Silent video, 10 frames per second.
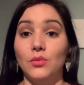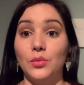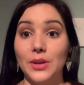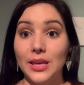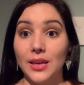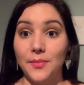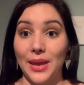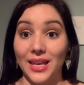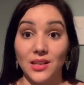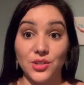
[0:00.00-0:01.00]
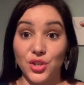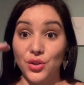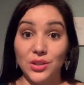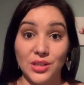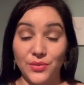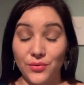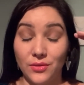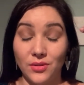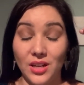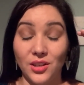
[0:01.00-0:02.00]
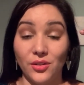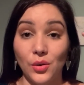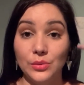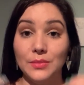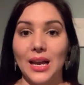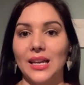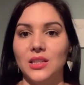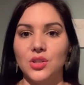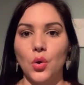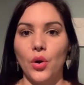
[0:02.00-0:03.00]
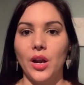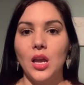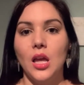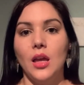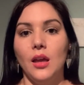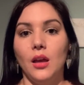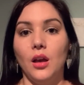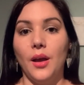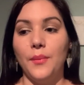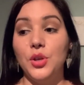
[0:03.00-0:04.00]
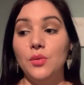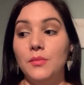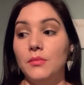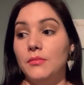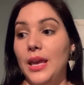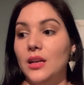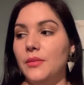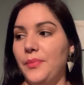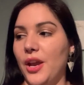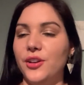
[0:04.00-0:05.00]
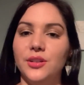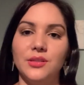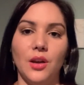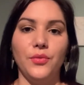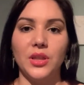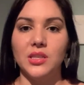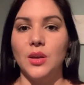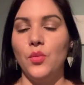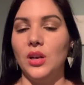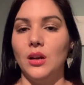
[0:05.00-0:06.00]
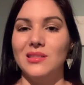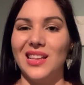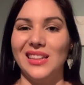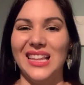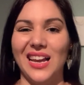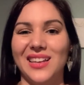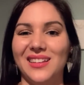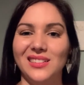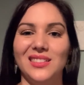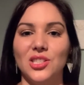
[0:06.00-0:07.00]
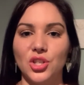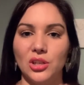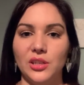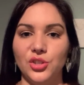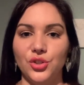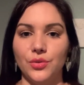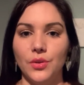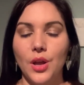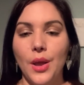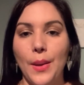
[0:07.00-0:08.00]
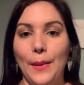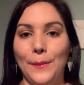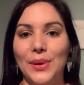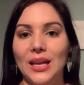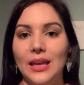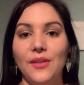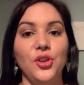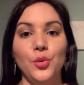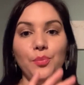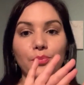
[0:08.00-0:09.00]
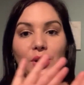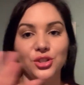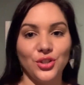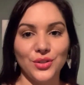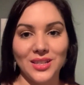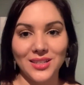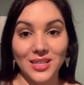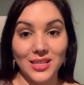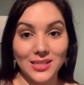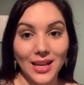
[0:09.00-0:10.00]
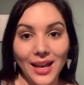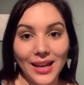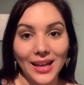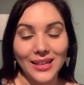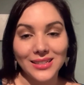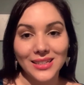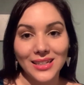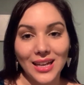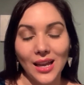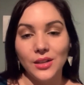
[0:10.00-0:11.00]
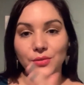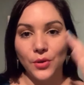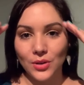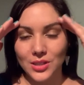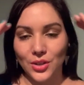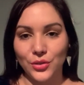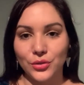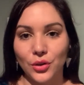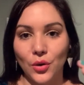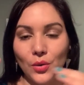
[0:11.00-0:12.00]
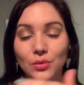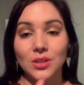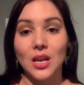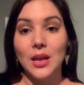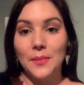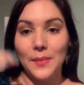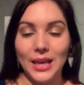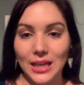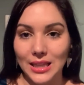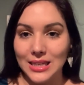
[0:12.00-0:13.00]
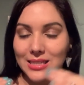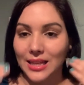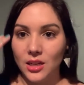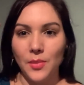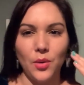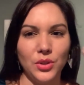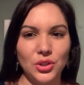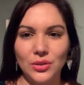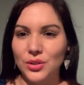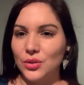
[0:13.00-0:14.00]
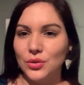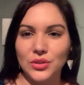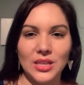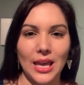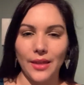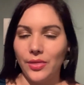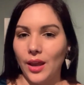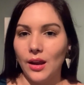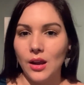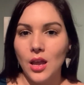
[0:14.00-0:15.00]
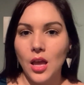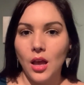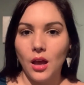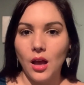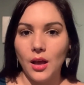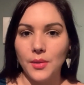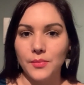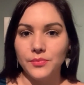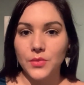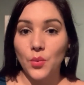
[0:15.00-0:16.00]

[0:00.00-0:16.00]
we make excuses in our own minds, or um, you may compare yourself with someone else, and that can discourage you. But if you brush those things to the side and focus on your goals. Make a list. Think about what you need to do to get there, um,